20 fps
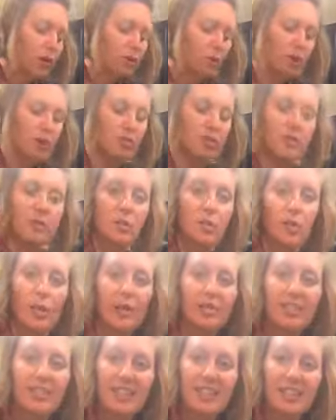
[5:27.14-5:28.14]
can just
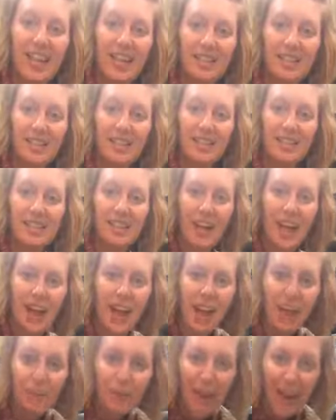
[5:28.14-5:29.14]
quickly slice this in
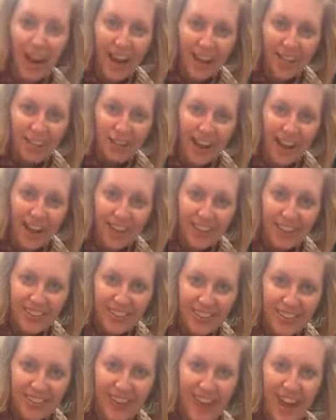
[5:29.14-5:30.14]
half. Hi, Jacqueline,
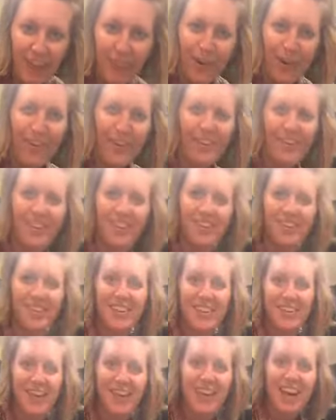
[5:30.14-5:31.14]
how are you?
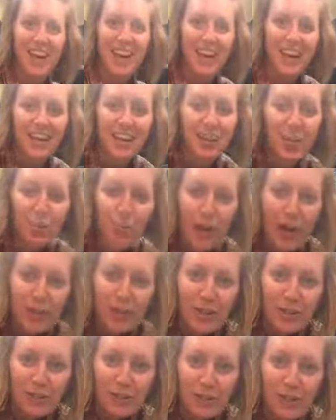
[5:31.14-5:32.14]
You're
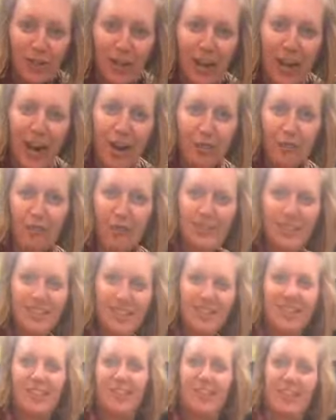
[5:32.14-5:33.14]
watching from your couch,
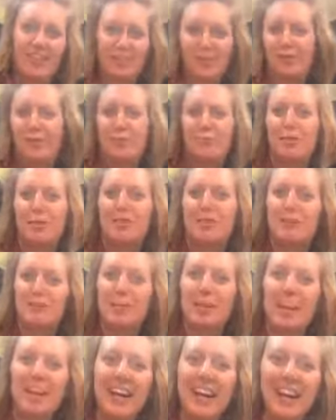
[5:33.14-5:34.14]
Lindsay. Oh, that's a great place to
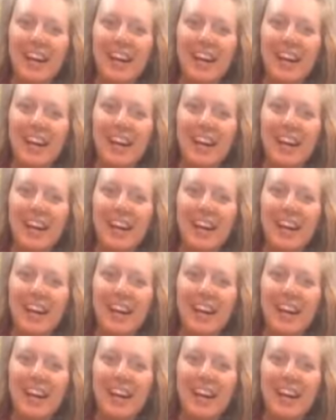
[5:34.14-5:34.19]
be.